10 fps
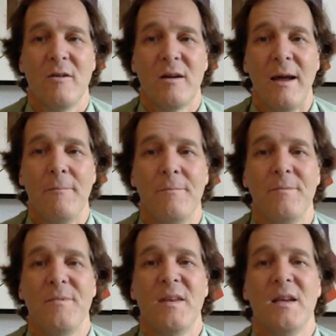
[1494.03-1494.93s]
Okay.
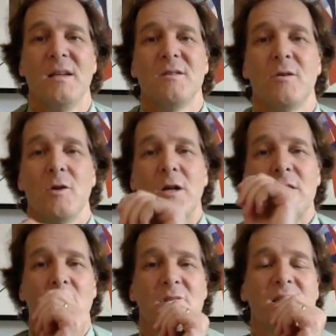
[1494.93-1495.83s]
So look
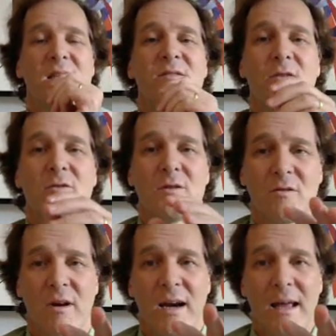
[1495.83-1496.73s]
at those and see if those
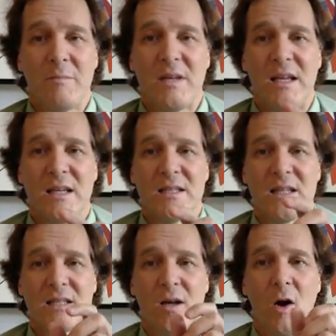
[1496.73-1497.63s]
look right. Empty is
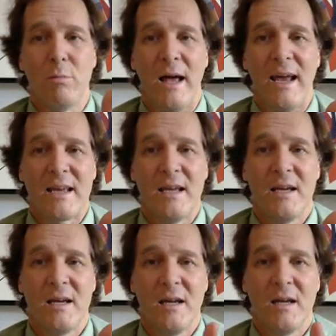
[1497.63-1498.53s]
that's all blank.
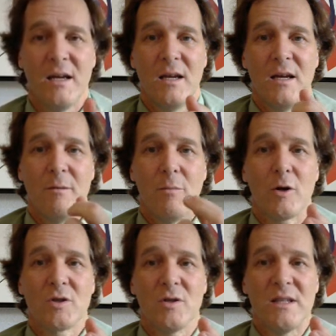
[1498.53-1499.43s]

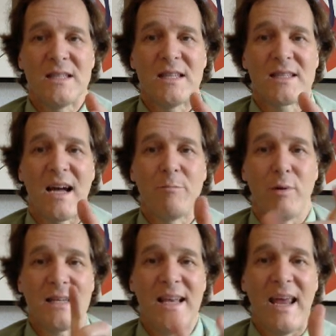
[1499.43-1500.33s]
Partial is it's got
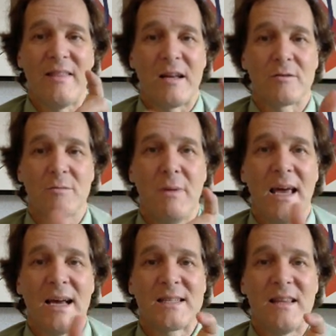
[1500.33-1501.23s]
blanks and letters
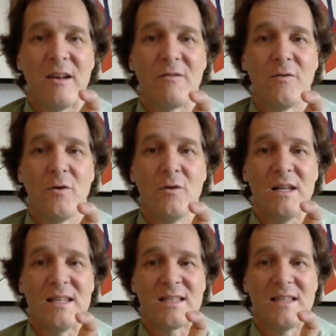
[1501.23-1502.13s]
mixed. And then full
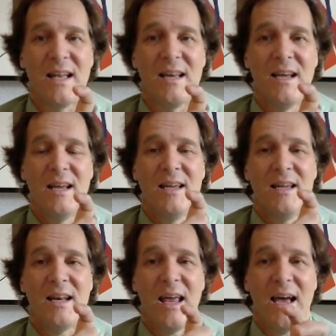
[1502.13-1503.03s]
is that
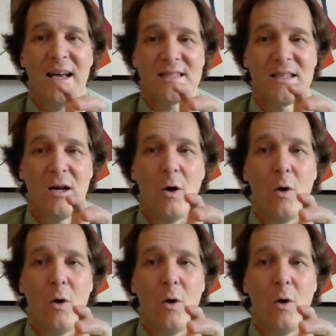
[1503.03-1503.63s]
it has